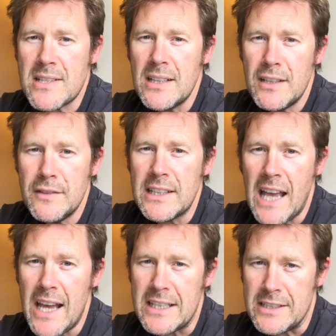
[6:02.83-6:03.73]
has a lovely
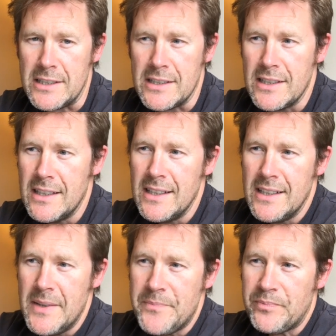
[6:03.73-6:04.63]
character.
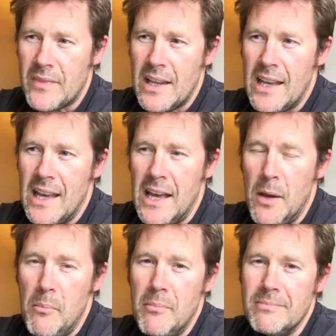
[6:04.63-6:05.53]

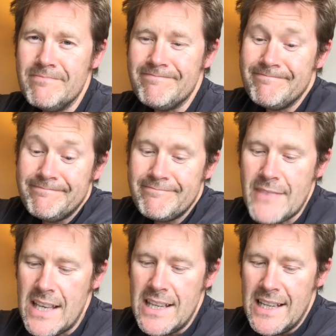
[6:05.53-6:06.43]

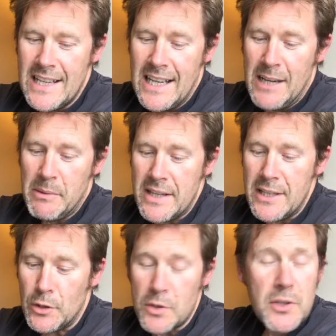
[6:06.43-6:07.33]
But there
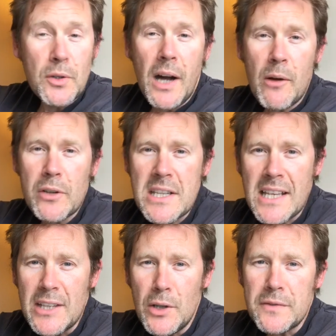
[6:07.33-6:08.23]
you go. So I'm going to
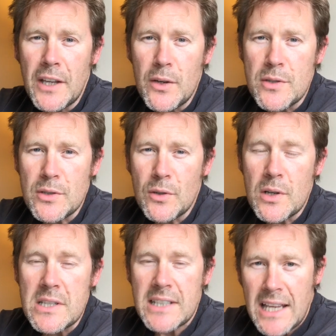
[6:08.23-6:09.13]
sign off now. So
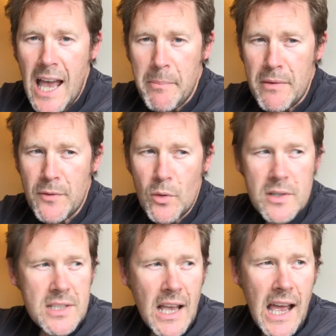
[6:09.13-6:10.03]
stay happy,
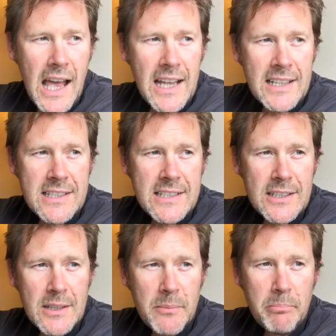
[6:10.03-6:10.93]
folks, and
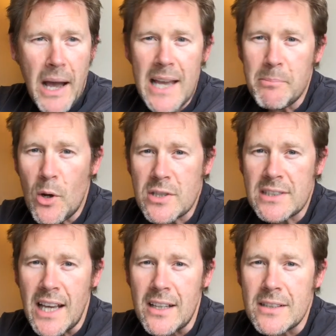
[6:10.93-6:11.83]
buy a Boss
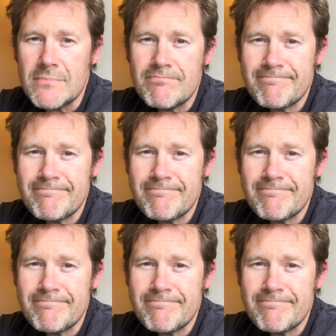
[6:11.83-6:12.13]
Katana,